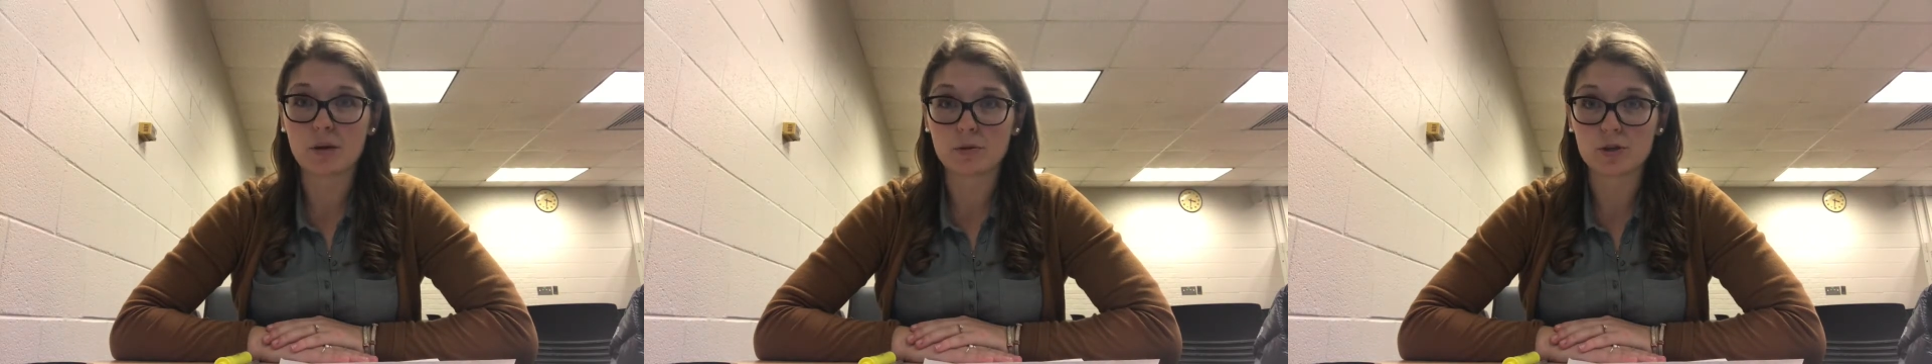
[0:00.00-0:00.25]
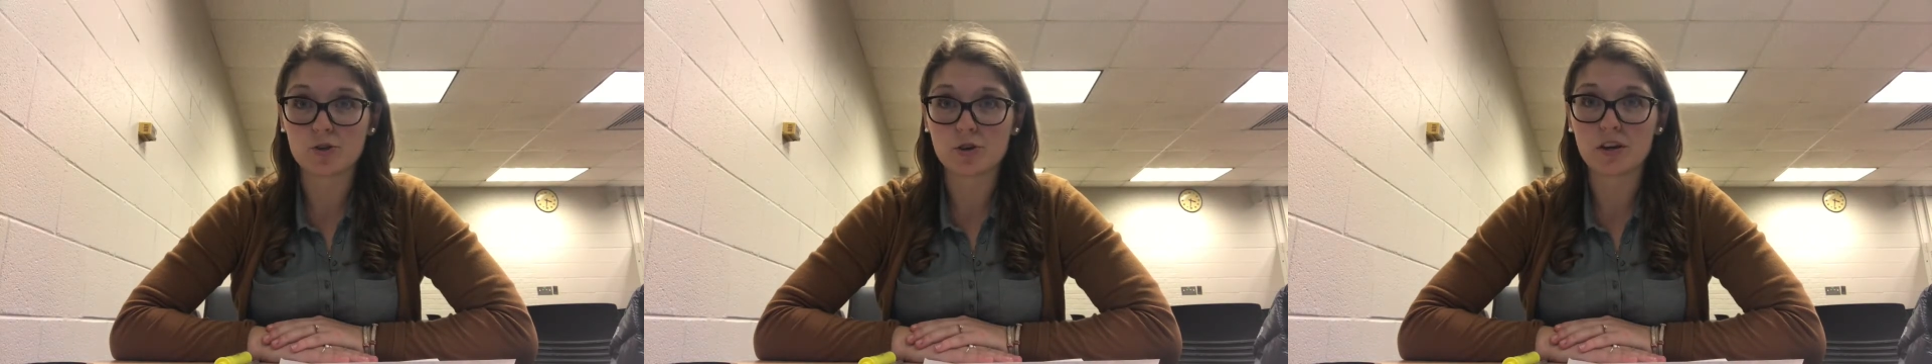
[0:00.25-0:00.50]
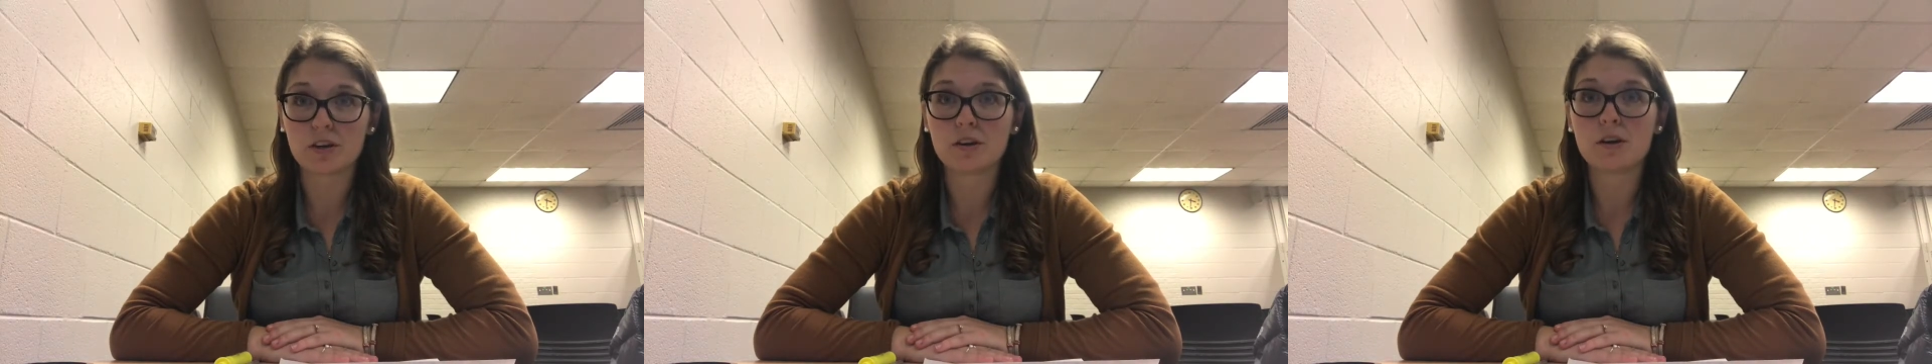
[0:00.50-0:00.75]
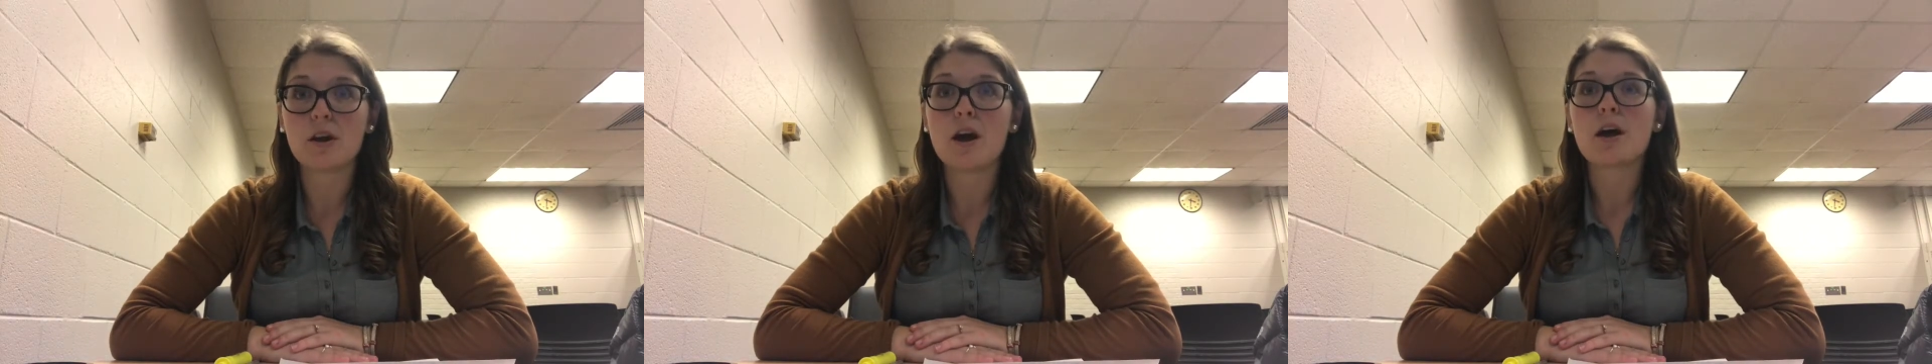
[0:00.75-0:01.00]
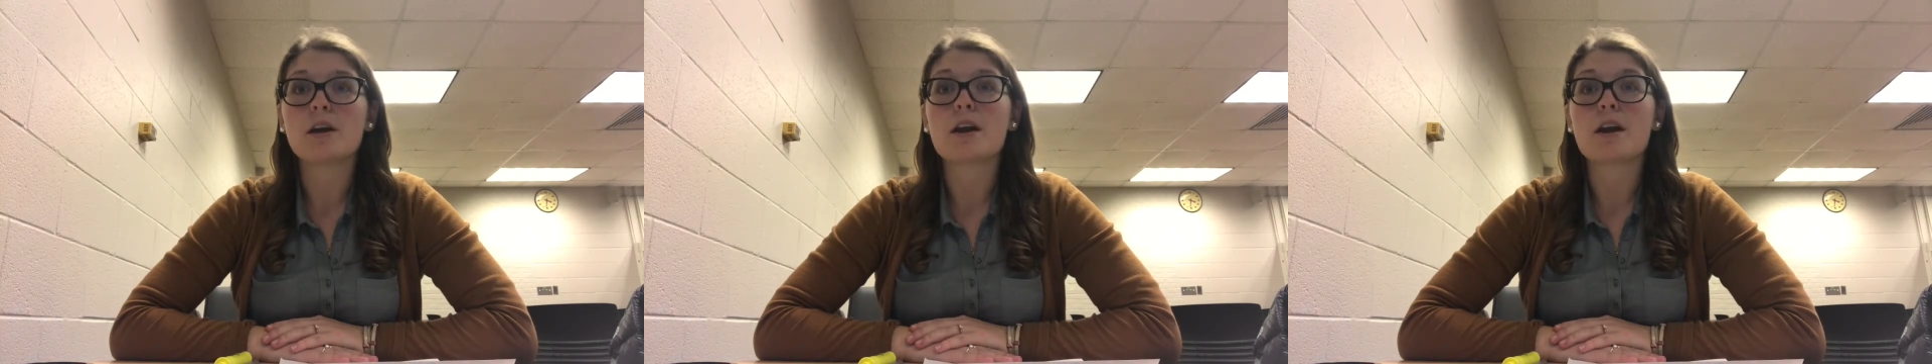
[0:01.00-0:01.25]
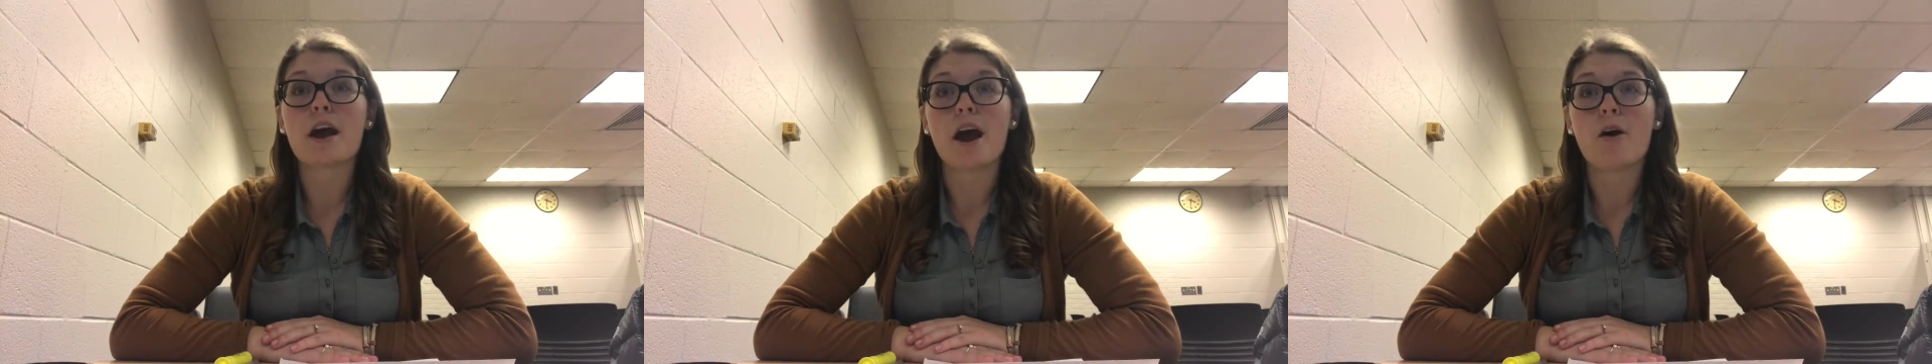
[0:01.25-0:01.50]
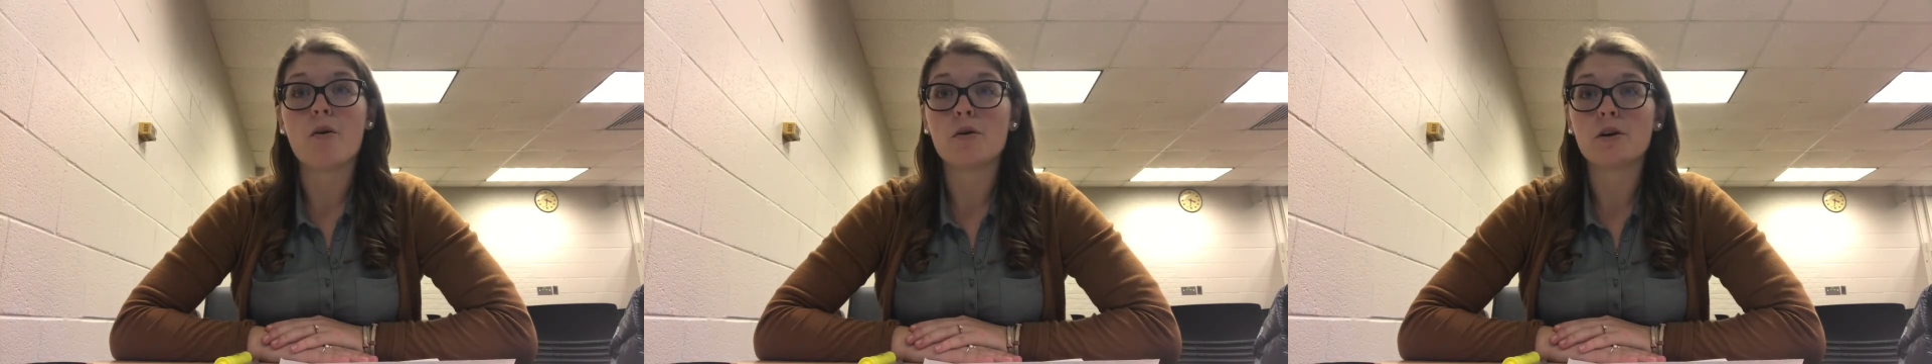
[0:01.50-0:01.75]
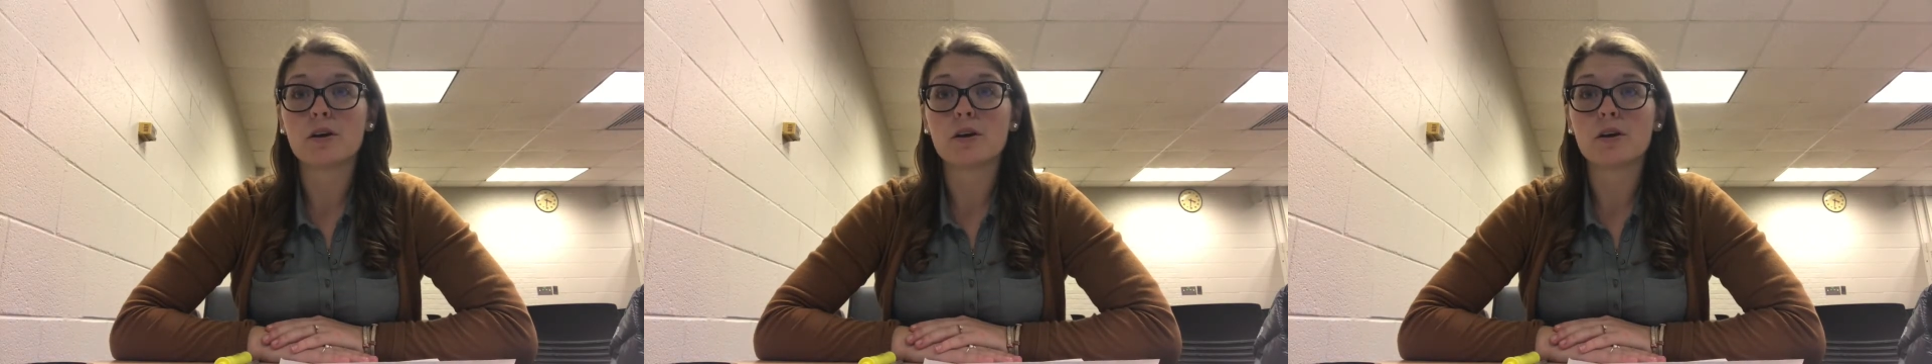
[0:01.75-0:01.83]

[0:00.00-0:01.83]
imagery. Now,